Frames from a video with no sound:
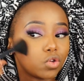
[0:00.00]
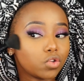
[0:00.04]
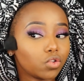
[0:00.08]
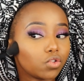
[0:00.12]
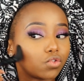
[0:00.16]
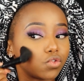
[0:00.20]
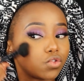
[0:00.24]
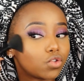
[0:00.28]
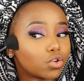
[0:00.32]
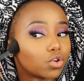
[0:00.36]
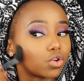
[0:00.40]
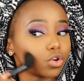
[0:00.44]

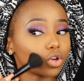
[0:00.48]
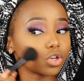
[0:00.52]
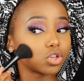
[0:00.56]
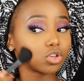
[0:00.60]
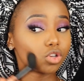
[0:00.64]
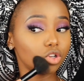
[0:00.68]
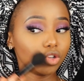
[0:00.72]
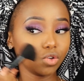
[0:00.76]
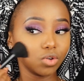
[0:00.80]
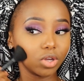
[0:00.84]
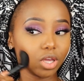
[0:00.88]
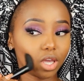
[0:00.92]
If you're
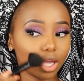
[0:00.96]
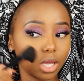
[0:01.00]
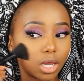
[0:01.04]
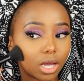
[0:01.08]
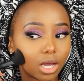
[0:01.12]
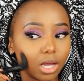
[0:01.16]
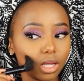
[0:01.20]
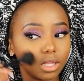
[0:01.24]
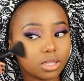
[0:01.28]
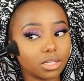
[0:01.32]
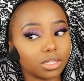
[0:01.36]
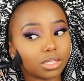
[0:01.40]
not new
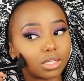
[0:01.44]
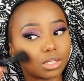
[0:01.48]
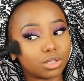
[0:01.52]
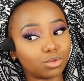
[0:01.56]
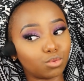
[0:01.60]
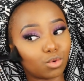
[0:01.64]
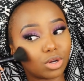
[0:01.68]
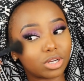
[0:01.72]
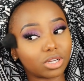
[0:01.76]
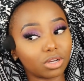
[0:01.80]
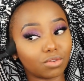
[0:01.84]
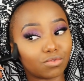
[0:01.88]
here, this
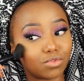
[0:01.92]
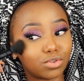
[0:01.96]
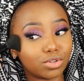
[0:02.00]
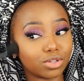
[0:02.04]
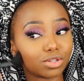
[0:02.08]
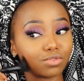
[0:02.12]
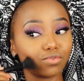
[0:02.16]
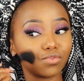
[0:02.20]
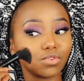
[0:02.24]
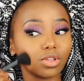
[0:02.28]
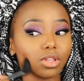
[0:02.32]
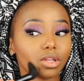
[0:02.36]
is what I've
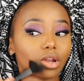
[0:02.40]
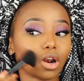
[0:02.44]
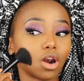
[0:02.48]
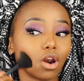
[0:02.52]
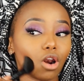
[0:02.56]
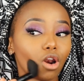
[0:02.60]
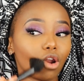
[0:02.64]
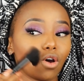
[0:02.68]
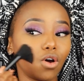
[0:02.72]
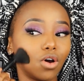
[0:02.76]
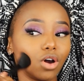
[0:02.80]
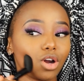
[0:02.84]
used for
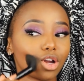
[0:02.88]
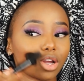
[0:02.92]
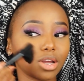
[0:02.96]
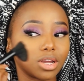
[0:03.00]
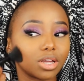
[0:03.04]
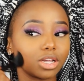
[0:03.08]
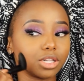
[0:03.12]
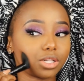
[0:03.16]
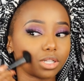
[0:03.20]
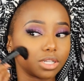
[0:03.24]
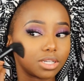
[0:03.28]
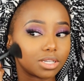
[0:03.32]
the
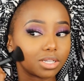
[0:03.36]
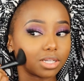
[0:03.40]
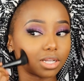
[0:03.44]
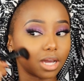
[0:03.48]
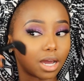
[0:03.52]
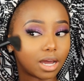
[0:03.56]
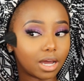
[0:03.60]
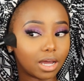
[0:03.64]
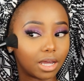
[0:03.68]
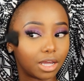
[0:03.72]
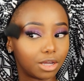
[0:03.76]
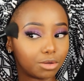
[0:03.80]
longest
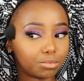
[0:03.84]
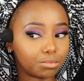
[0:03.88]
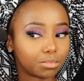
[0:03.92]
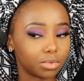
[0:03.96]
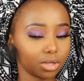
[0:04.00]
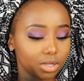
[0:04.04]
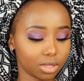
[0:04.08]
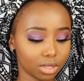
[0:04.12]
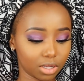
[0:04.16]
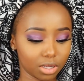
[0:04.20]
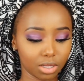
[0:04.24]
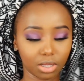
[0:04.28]

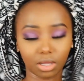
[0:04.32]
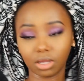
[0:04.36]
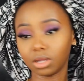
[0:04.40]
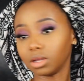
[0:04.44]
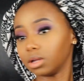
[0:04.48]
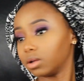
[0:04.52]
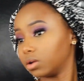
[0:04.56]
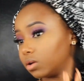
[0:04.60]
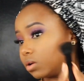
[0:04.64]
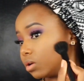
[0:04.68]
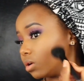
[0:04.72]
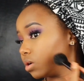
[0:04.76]
time.
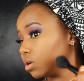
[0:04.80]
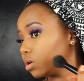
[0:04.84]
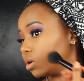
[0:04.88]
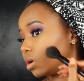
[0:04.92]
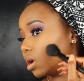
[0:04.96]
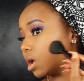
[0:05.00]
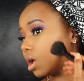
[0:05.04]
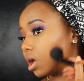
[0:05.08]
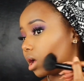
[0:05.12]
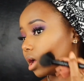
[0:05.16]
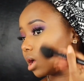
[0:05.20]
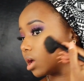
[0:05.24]

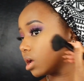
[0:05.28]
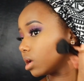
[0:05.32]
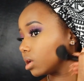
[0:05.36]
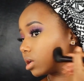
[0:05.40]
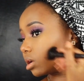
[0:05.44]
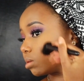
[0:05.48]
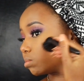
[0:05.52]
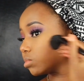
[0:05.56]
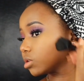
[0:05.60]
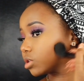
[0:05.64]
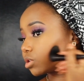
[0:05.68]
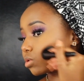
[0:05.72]

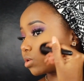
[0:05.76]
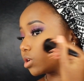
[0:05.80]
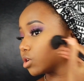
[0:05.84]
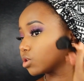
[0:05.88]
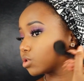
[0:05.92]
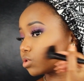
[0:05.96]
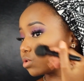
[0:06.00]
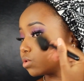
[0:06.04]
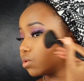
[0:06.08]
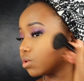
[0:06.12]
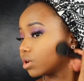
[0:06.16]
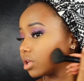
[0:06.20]
And I'm just
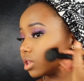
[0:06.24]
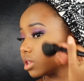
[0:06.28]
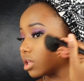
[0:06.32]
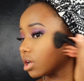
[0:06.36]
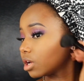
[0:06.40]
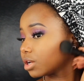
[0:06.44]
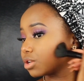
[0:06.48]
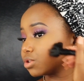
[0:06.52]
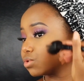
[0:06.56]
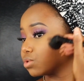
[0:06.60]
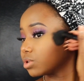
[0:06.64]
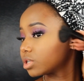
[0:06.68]
going to go in
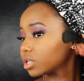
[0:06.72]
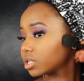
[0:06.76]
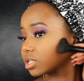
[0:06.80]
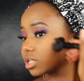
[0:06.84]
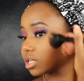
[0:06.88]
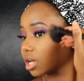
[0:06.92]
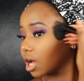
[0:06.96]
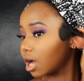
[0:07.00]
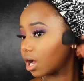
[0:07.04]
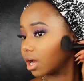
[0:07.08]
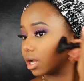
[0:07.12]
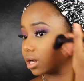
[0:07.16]
there to
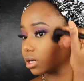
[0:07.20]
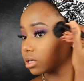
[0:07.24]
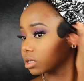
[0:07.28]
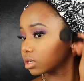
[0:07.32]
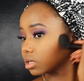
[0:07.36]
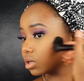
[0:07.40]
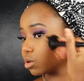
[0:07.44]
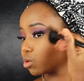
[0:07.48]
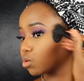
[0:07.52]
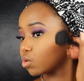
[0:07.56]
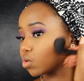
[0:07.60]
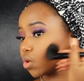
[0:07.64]

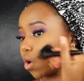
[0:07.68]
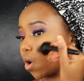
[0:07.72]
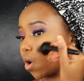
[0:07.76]
return